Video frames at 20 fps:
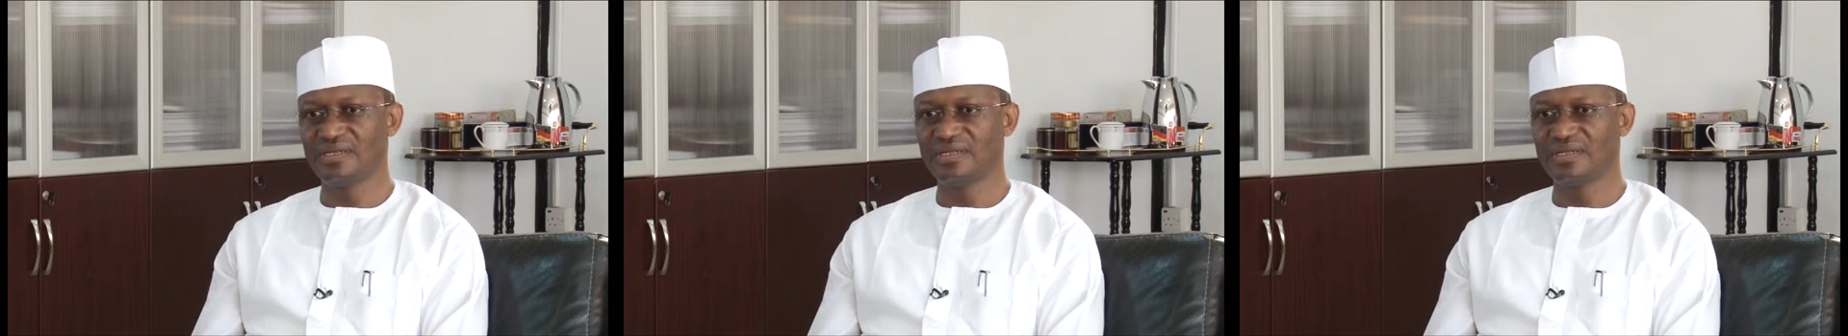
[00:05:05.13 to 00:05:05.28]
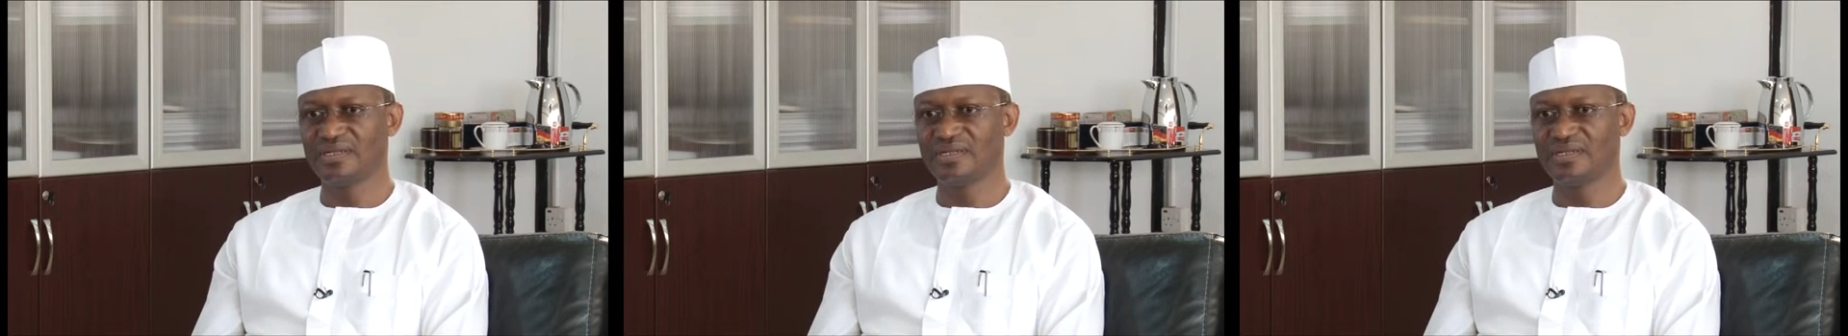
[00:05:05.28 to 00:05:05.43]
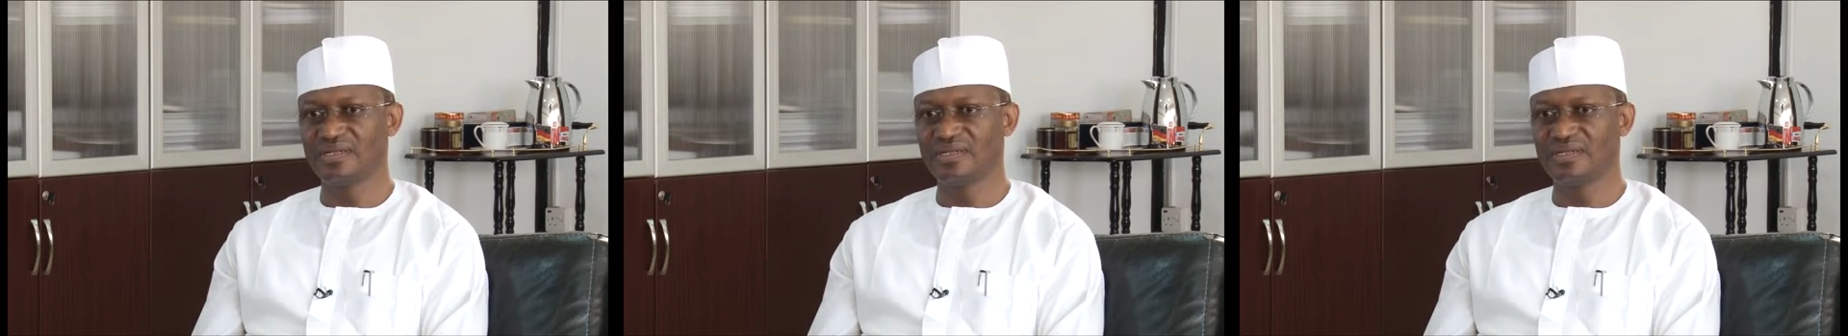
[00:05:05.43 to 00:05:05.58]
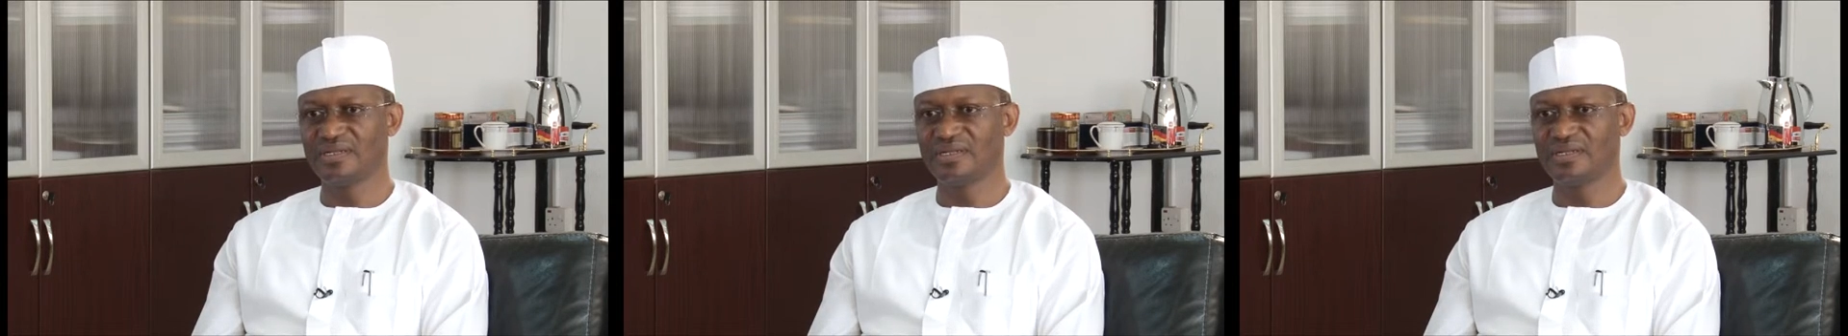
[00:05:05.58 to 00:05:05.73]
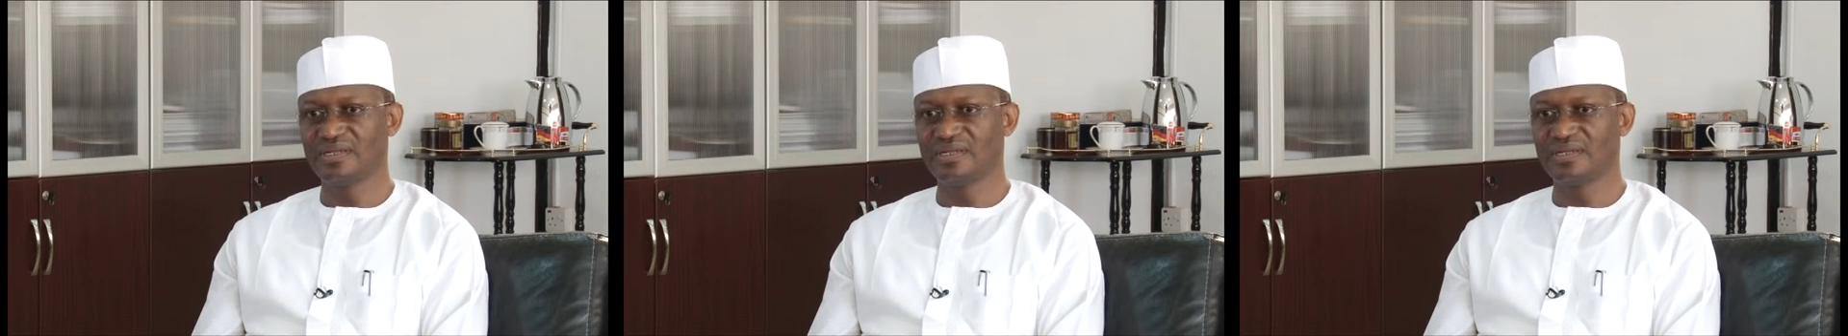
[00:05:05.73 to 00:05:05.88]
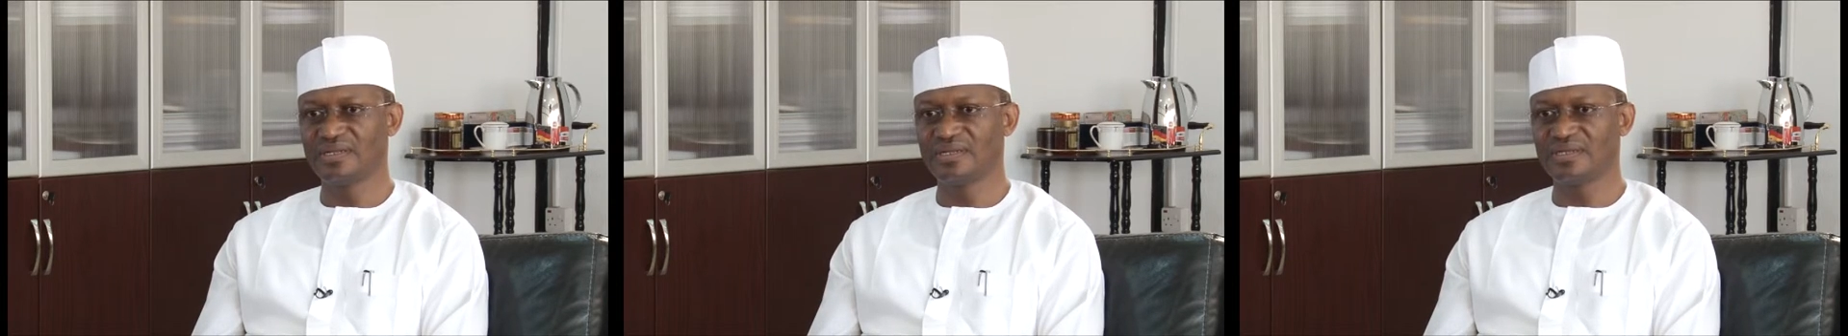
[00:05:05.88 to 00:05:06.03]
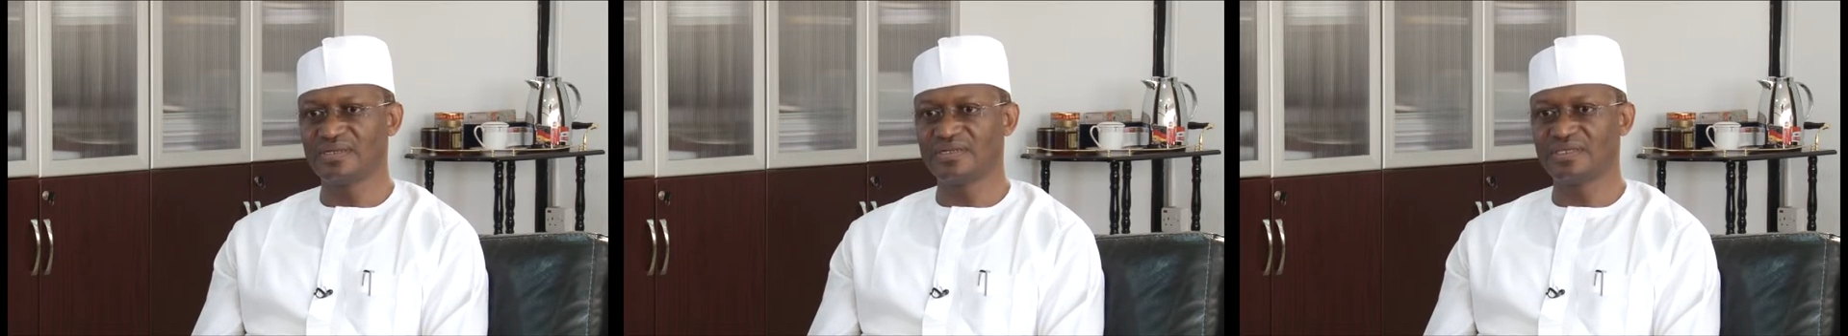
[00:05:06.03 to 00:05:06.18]
of the Kingdom
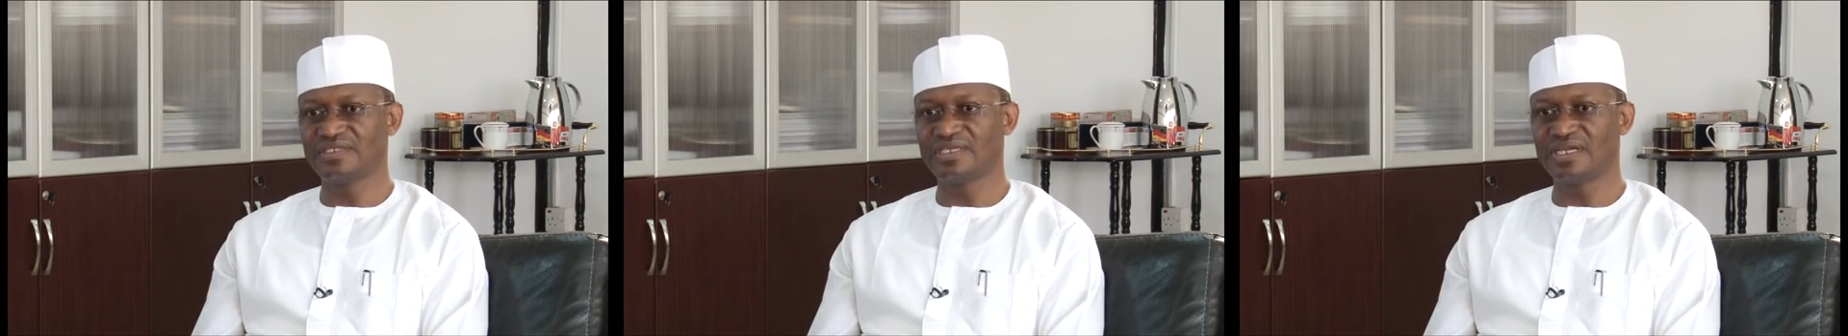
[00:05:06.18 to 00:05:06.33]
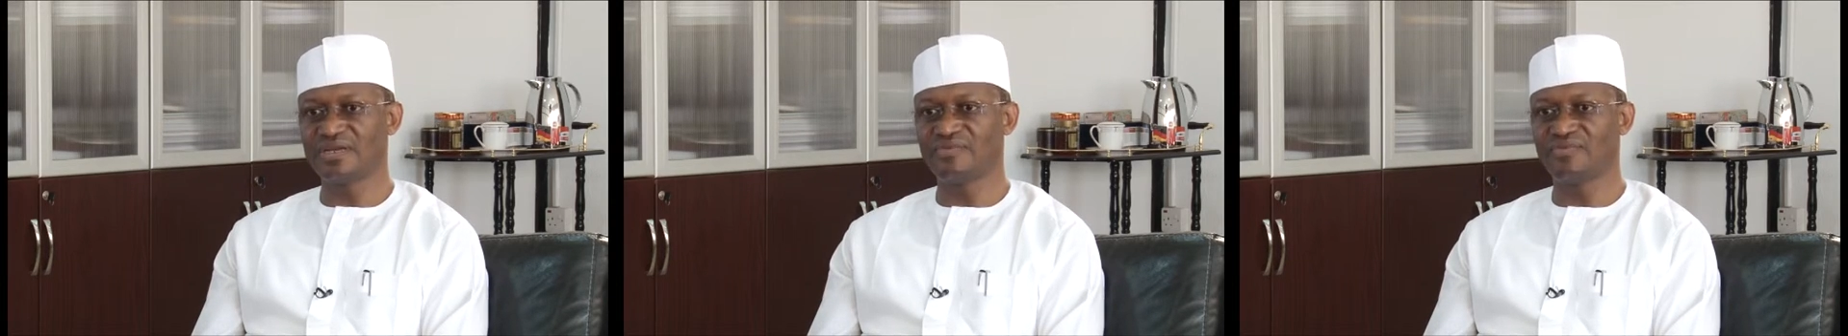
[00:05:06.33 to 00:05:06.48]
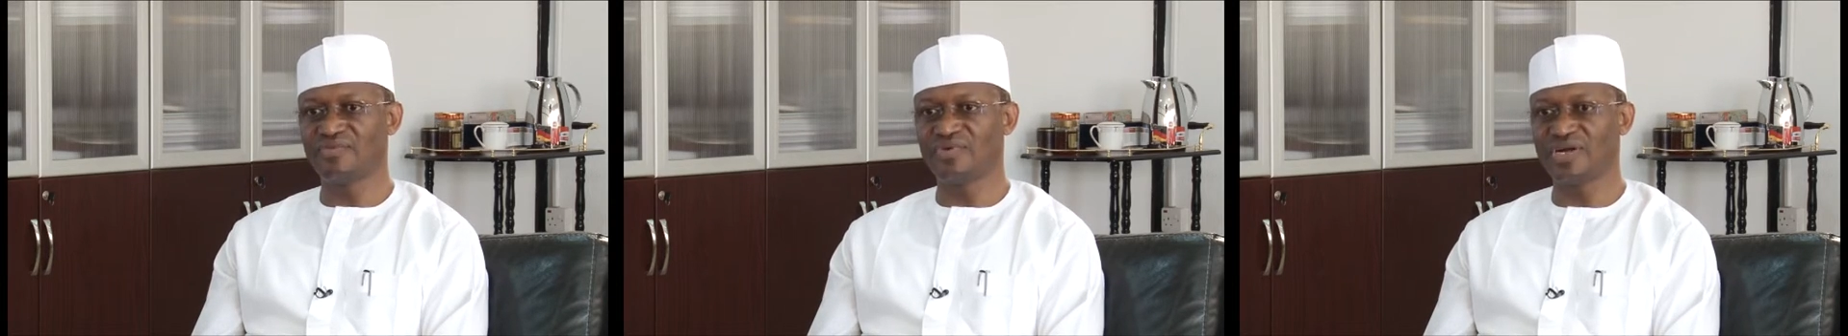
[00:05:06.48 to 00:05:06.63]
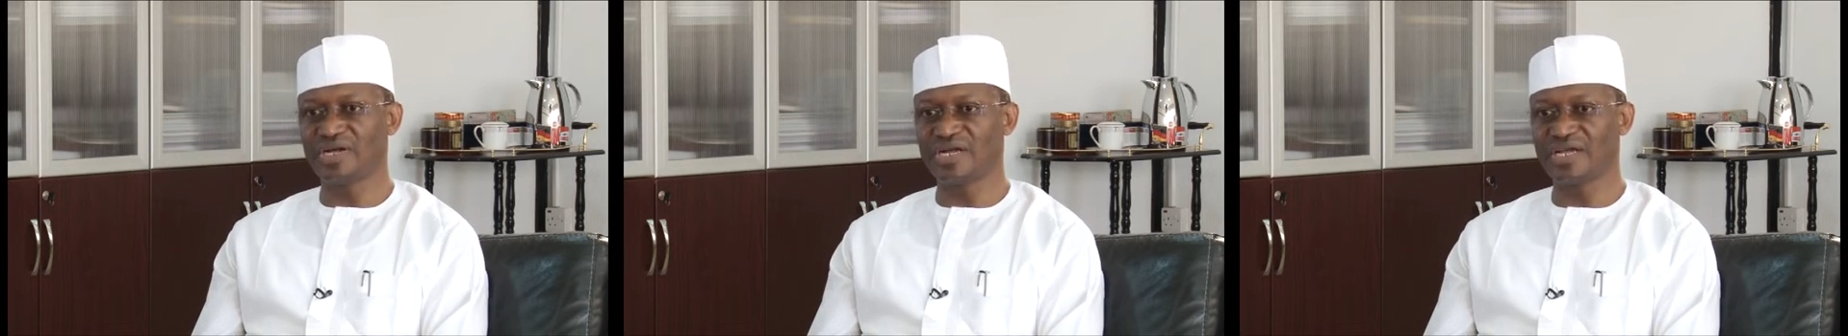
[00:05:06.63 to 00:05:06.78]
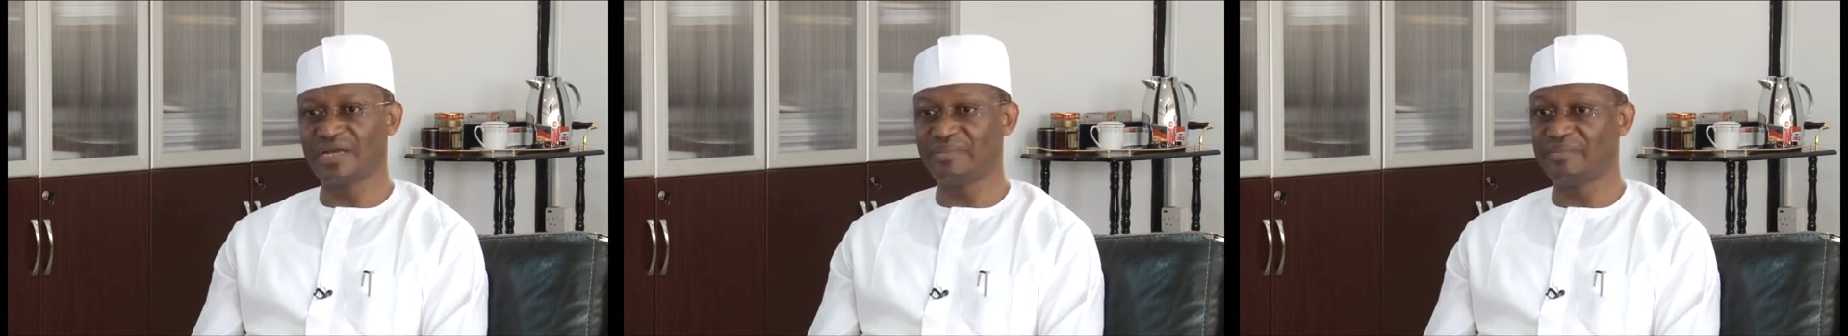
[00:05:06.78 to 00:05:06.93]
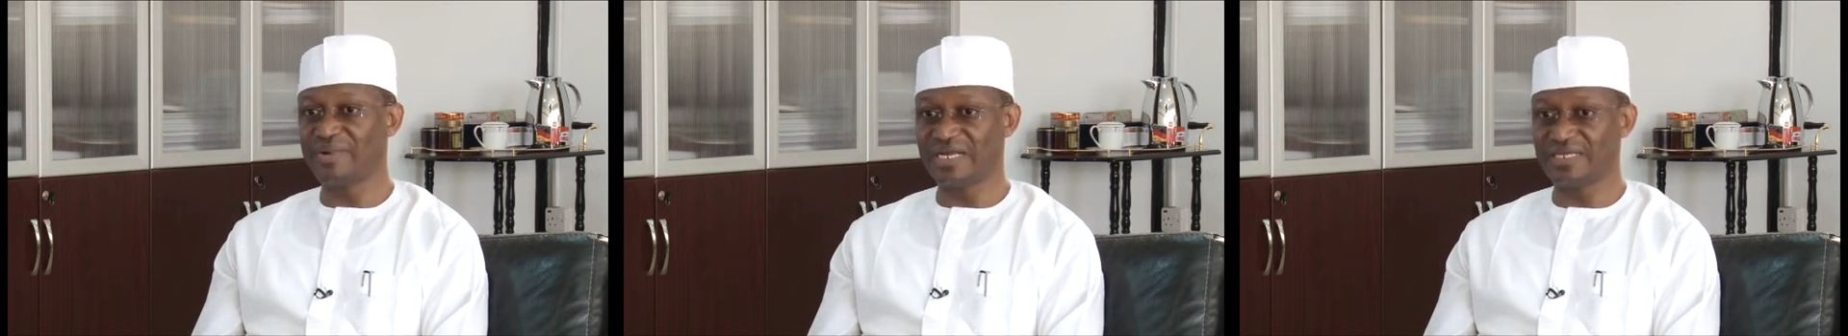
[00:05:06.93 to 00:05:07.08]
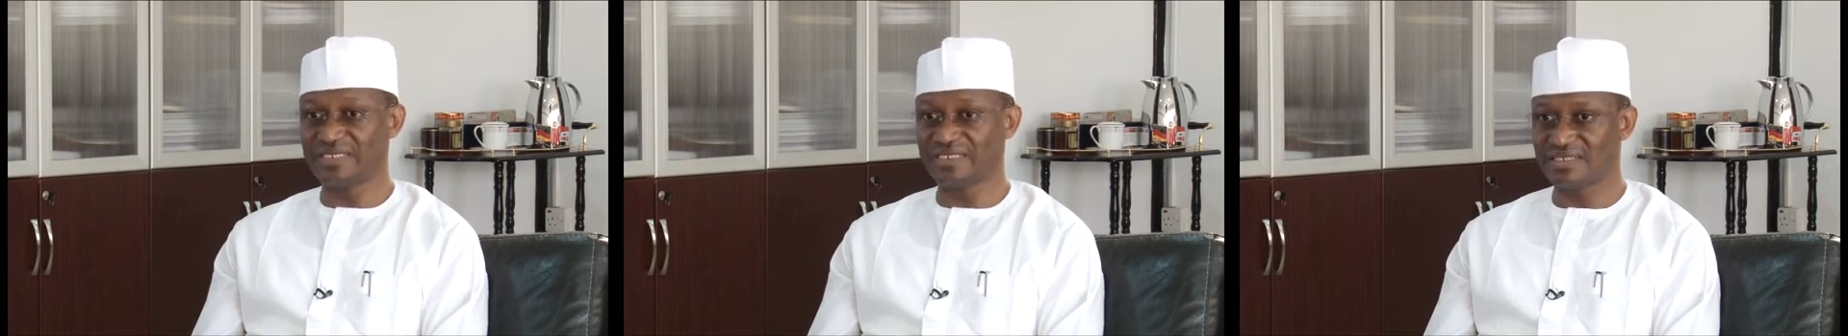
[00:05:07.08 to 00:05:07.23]
of Saudi
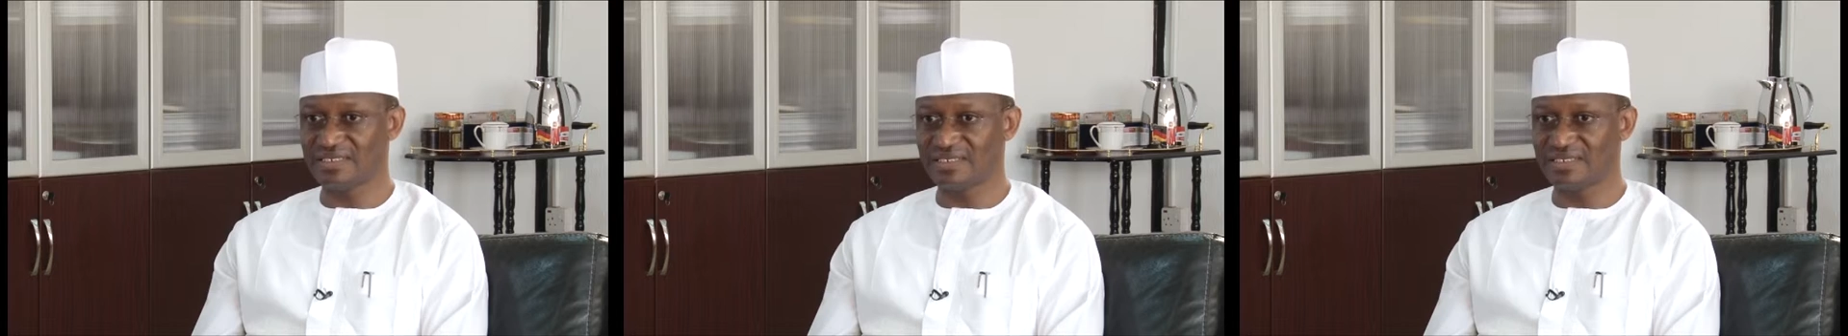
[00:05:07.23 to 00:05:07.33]
Arabia